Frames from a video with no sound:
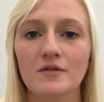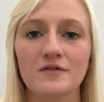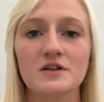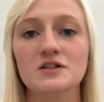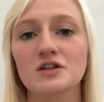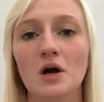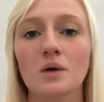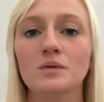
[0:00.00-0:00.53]
for
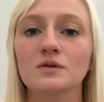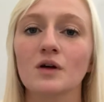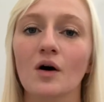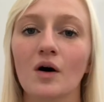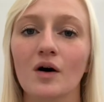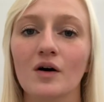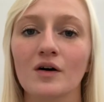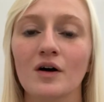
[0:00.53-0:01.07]
so
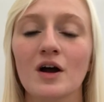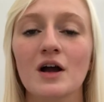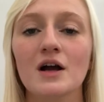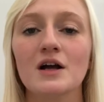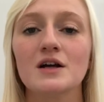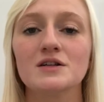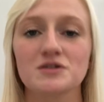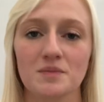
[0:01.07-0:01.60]
long,
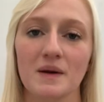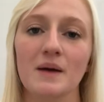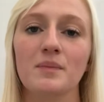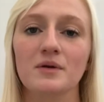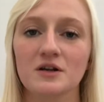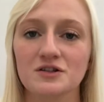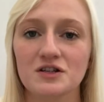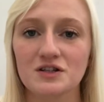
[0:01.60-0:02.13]
so
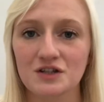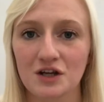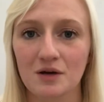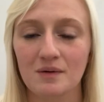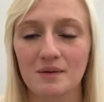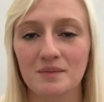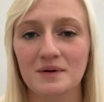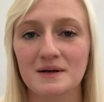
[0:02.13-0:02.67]
people are just
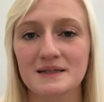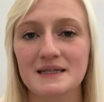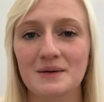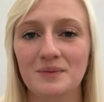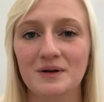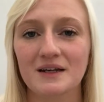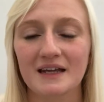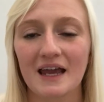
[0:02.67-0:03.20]
queuing because they
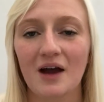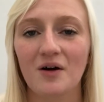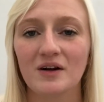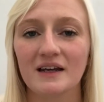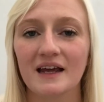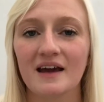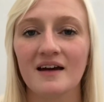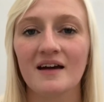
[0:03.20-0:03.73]
want to get
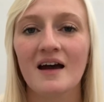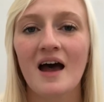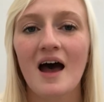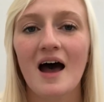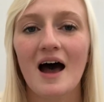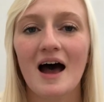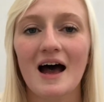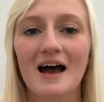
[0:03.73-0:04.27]
on it.
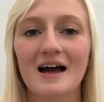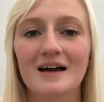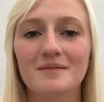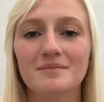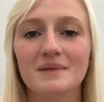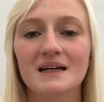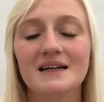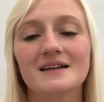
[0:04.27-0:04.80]

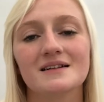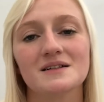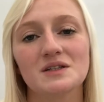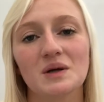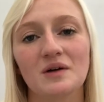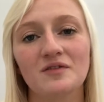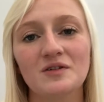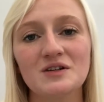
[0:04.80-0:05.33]

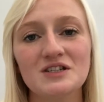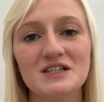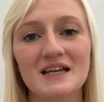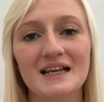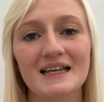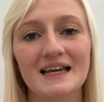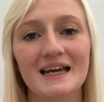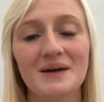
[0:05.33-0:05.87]
So
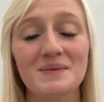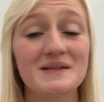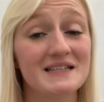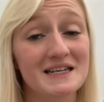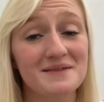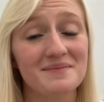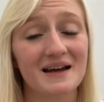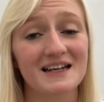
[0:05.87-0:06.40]
unfortunately we
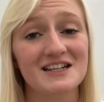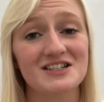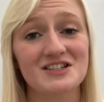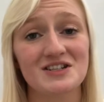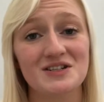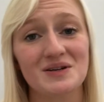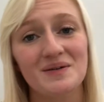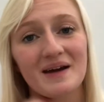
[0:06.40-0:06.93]
didn't manage
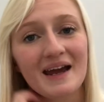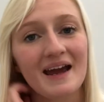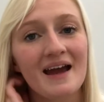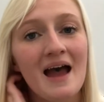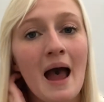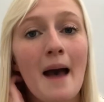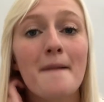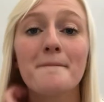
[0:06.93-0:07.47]
to do
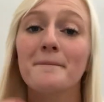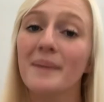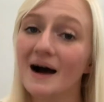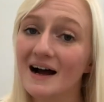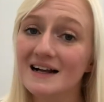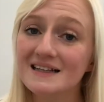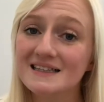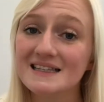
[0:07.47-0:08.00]
it,
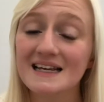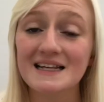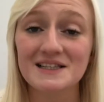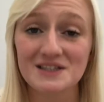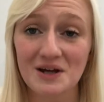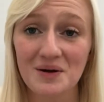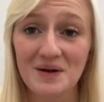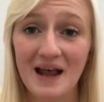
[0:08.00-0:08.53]
but
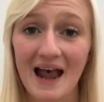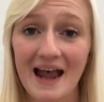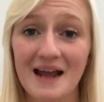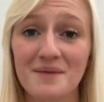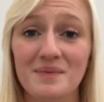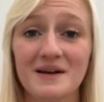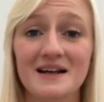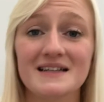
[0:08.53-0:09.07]
it's
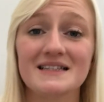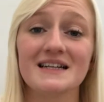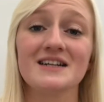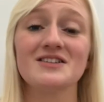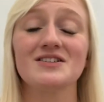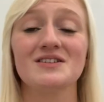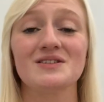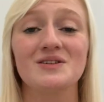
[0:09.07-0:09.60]
okay because you
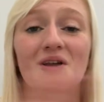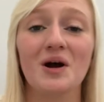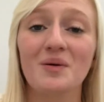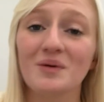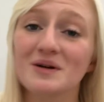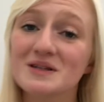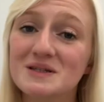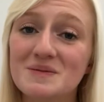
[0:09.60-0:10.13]
could just
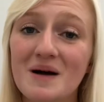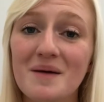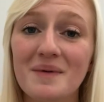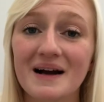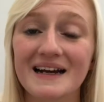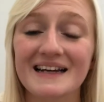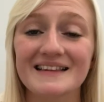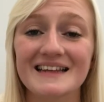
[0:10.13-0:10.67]
go onto our
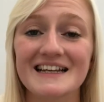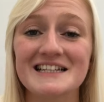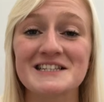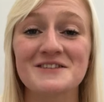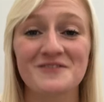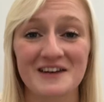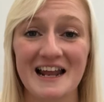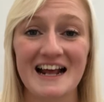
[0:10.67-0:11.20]
bucket
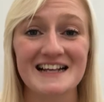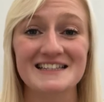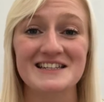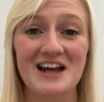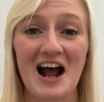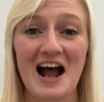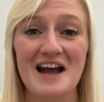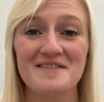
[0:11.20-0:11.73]
list for next
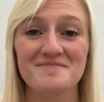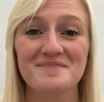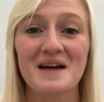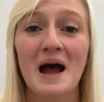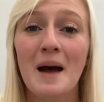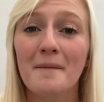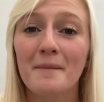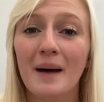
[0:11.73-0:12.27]
time.
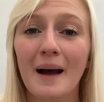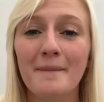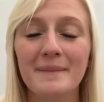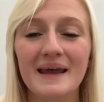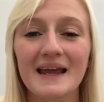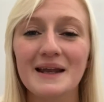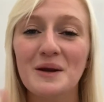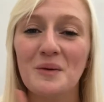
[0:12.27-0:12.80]
But I
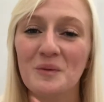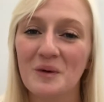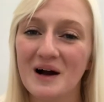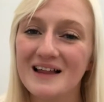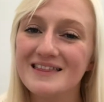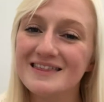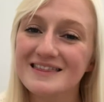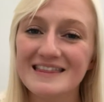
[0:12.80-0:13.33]
mean,
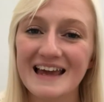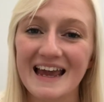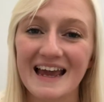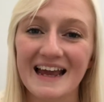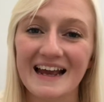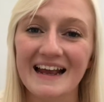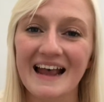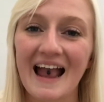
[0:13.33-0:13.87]
one
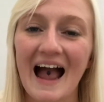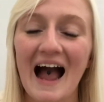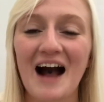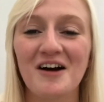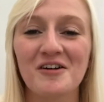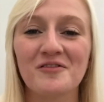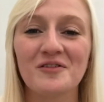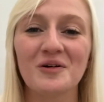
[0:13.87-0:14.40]
thing
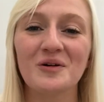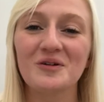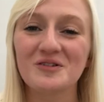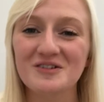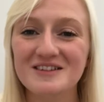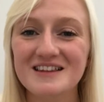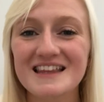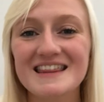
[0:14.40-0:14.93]
out of all
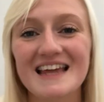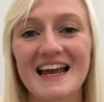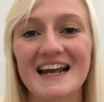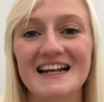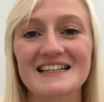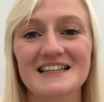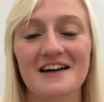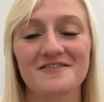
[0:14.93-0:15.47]
the
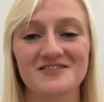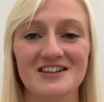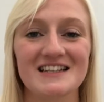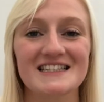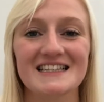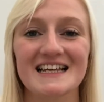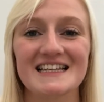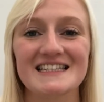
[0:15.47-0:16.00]
things I've
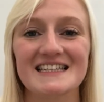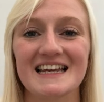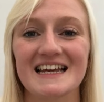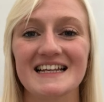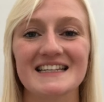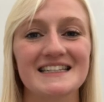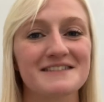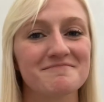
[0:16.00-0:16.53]
just
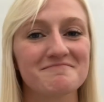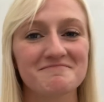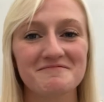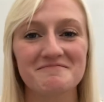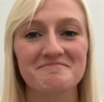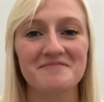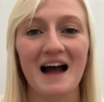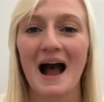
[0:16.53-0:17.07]
listed,
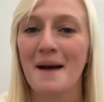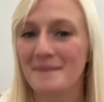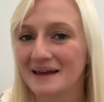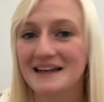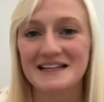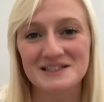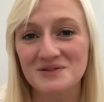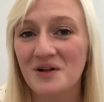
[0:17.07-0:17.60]
I
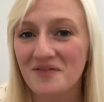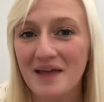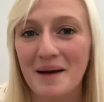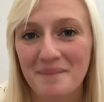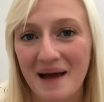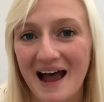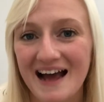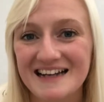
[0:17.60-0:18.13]
mean, it's not that
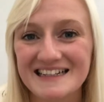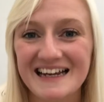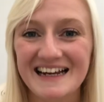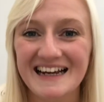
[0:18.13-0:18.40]
bad.